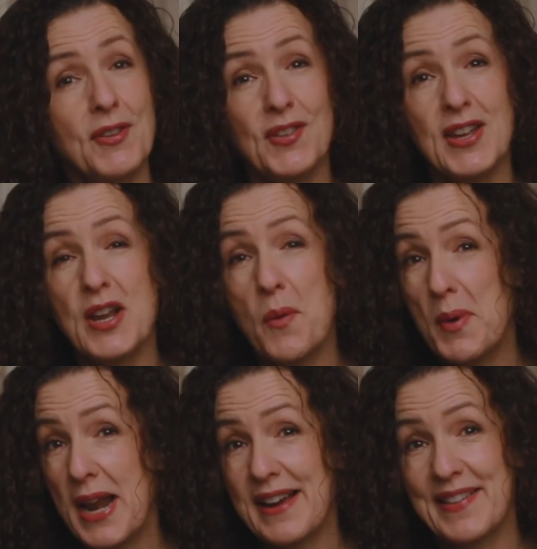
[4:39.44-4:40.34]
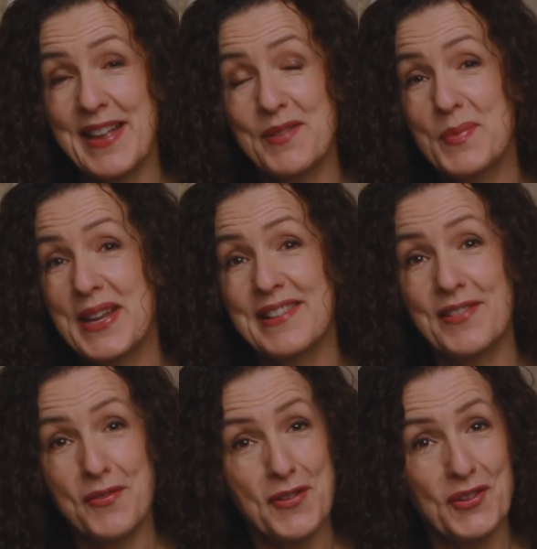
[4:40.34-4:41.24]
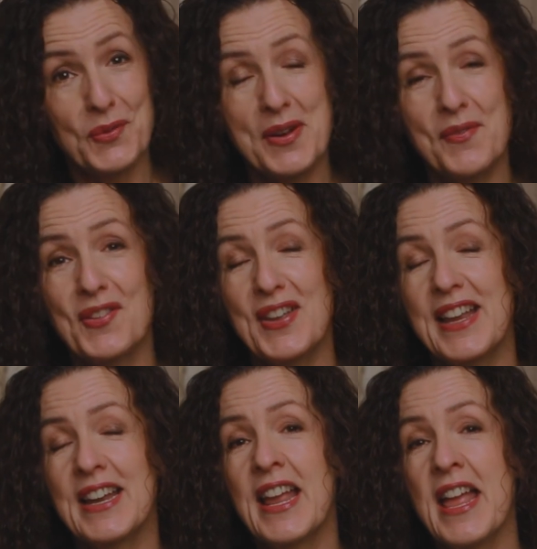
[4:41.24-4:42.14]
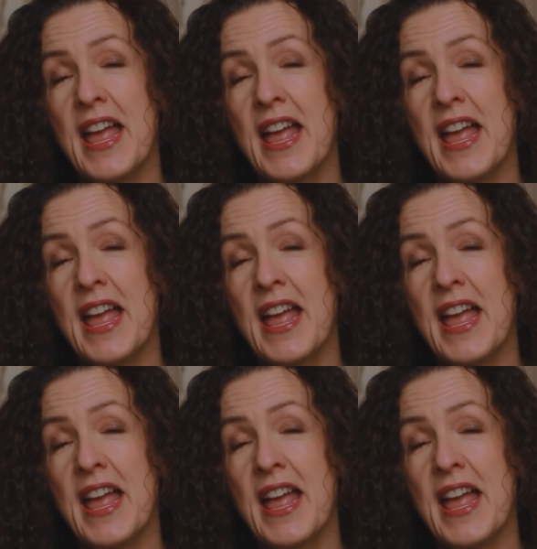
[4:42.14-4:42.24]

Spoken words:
seen a black sand beach, the first one I've seen,